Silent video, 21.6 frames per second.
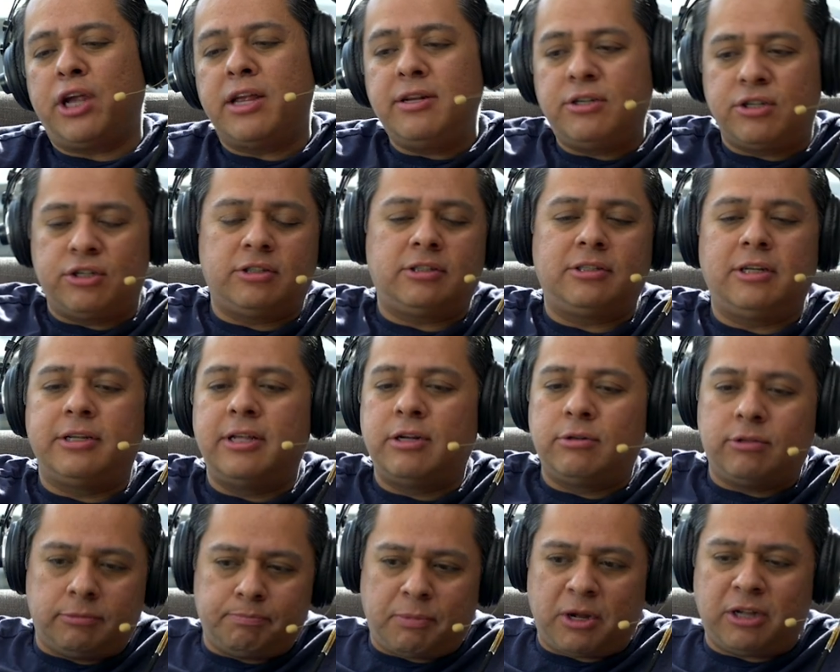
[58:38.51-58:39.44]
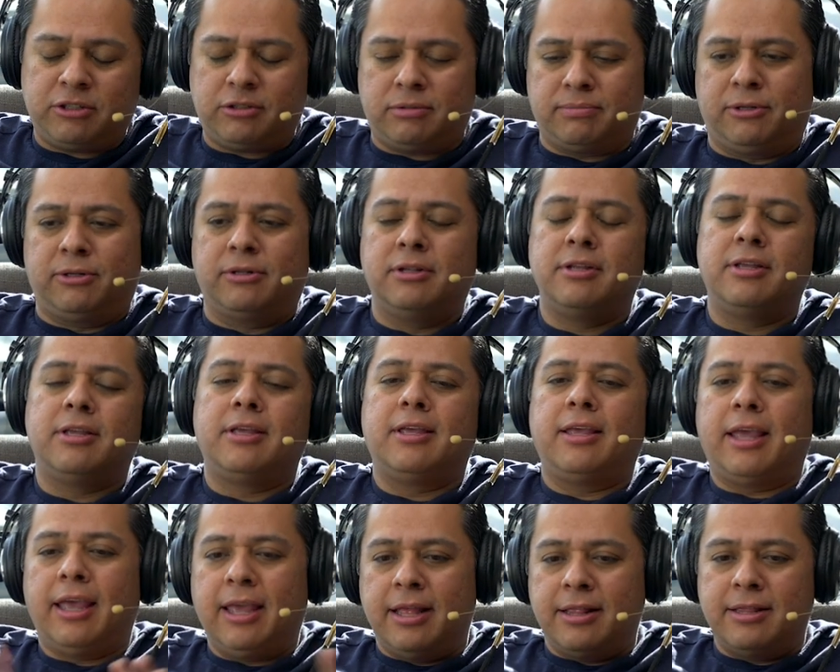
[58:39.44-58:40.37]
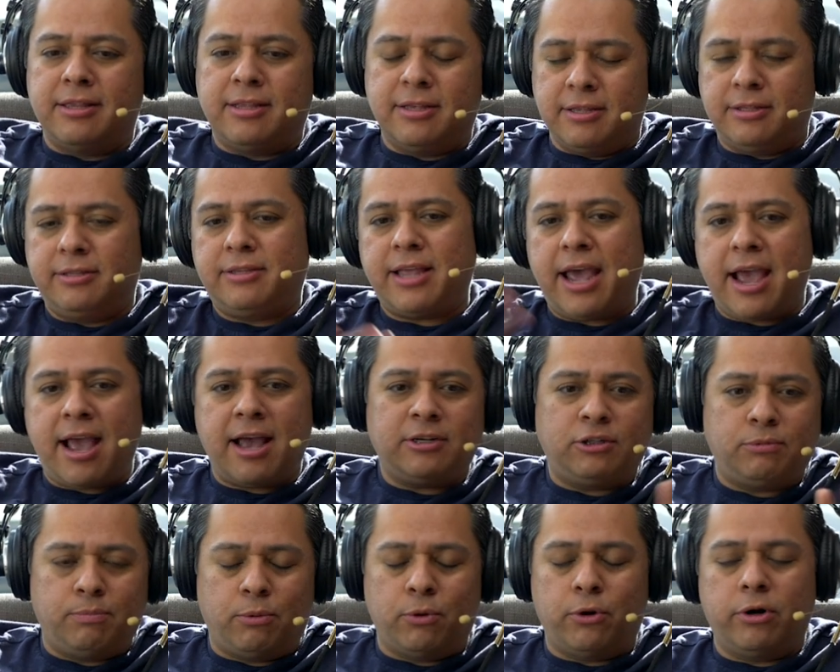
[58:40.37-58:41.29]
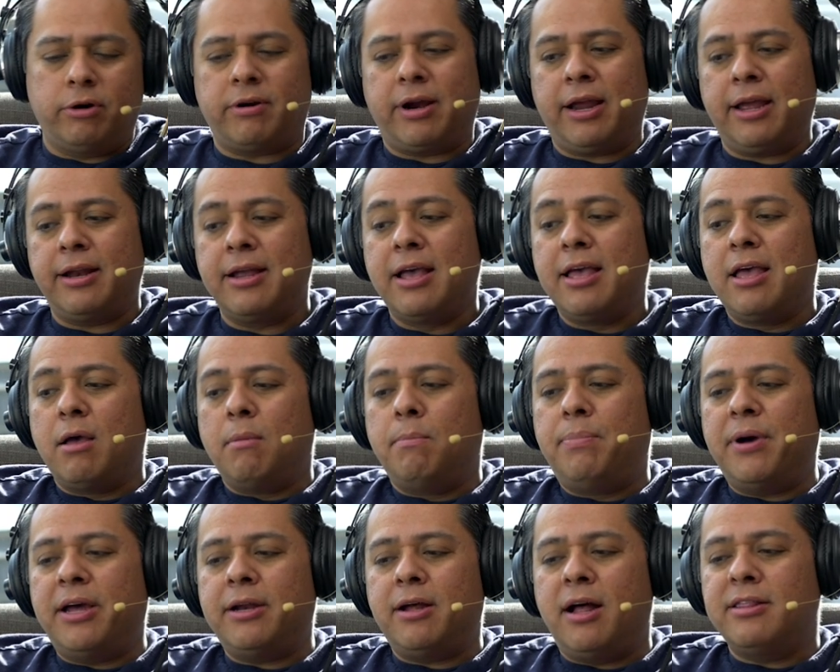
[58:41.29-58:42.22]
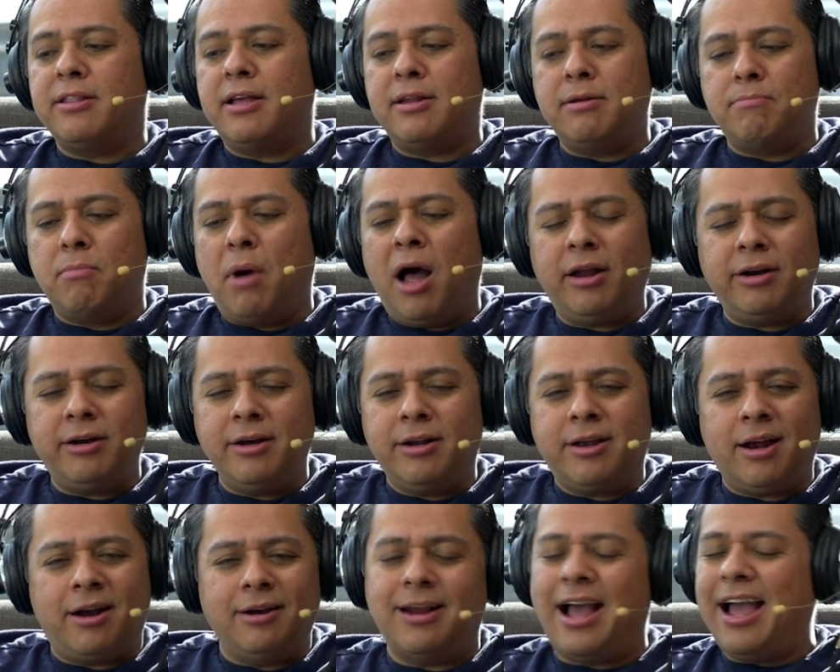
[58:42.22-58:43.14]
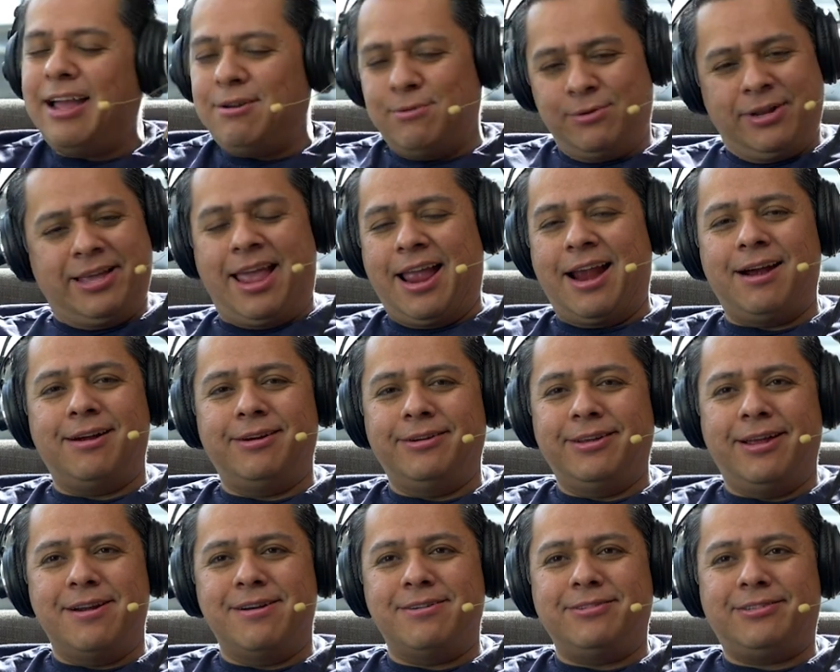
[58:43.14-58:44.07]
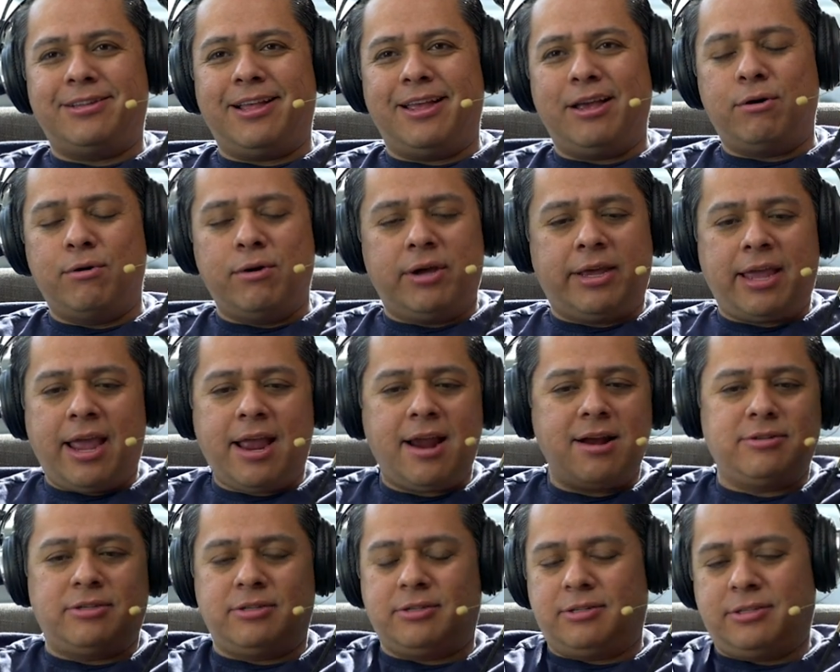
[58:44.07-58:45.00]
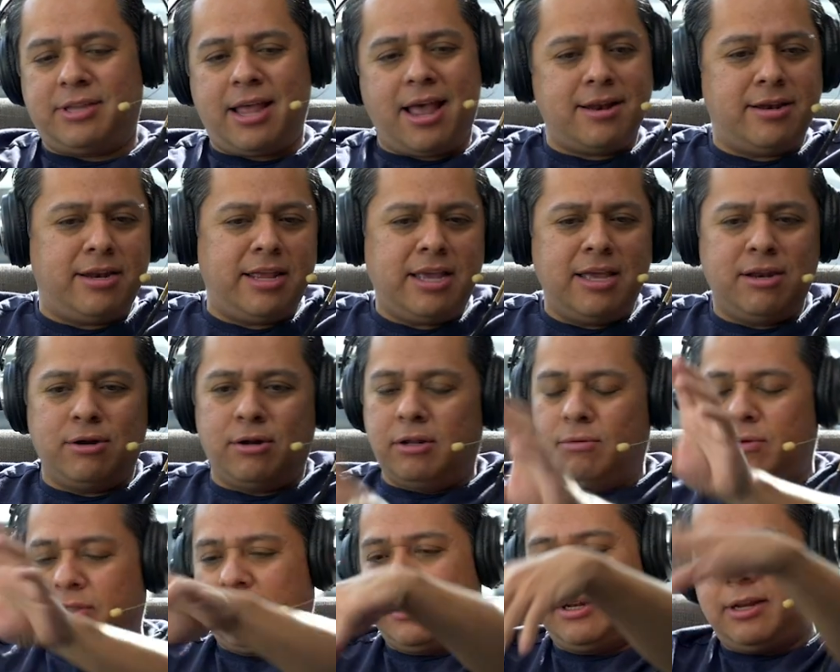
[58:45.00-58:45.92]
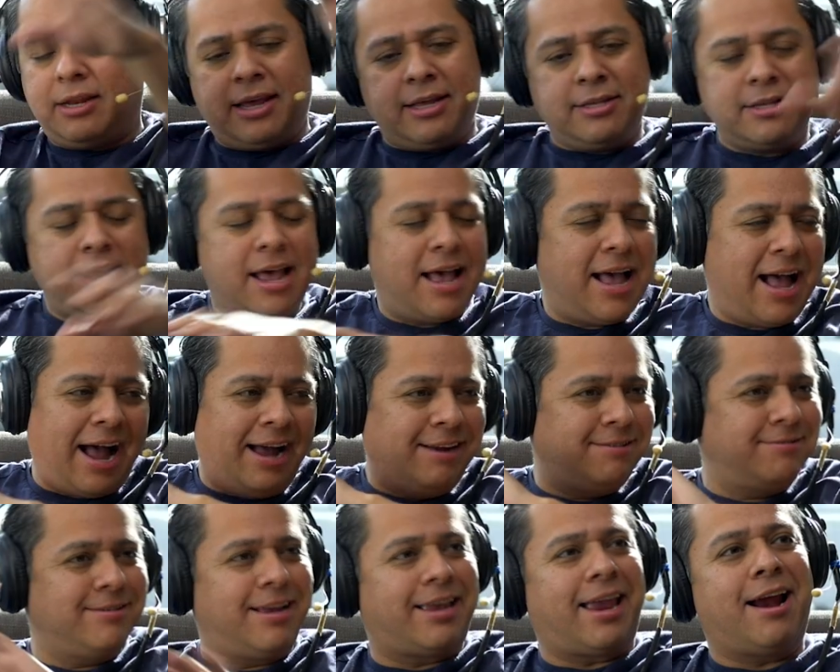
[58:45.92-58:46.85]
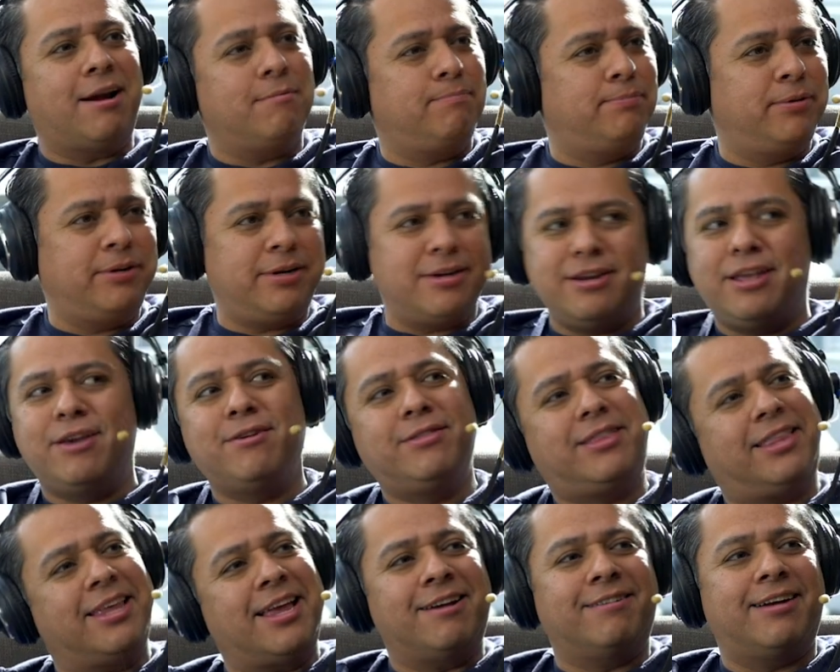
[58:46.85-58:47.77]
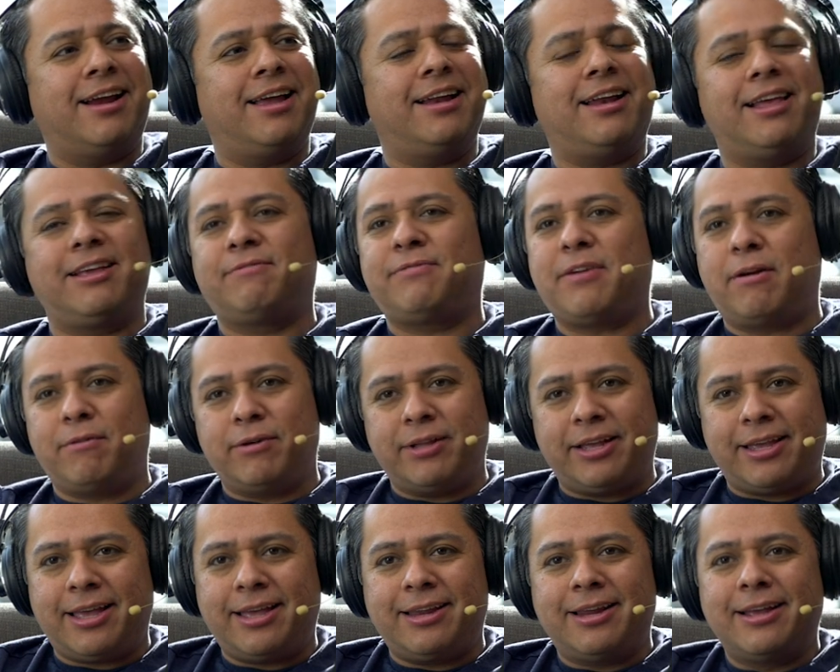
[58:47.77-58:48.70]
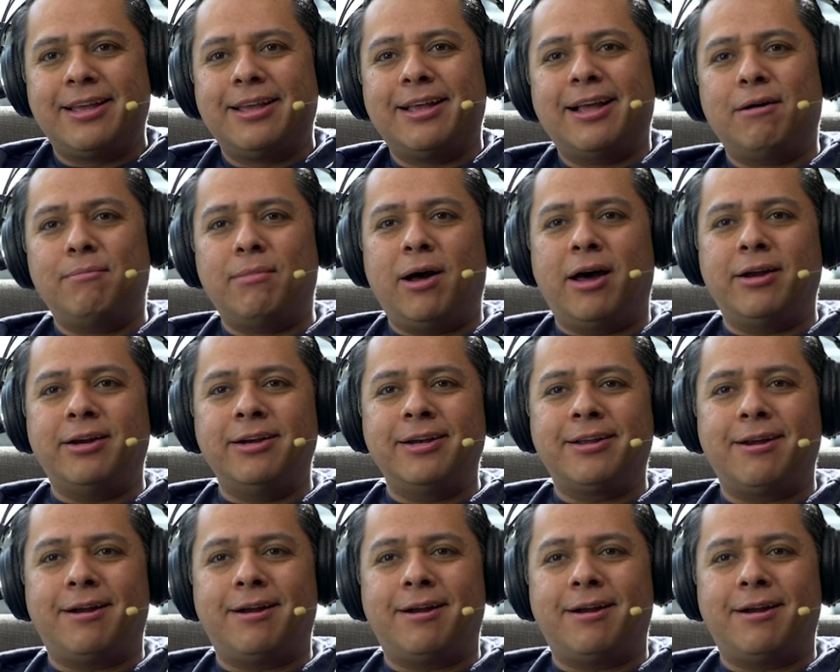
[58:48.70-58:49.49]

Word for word: to change as little as possible in the dashboard, right? But on the modern car, I don't care. You know, it's like, who cares? Is that needle with the light? I don't care. Put a new thing, right? Like, if I were to get a modern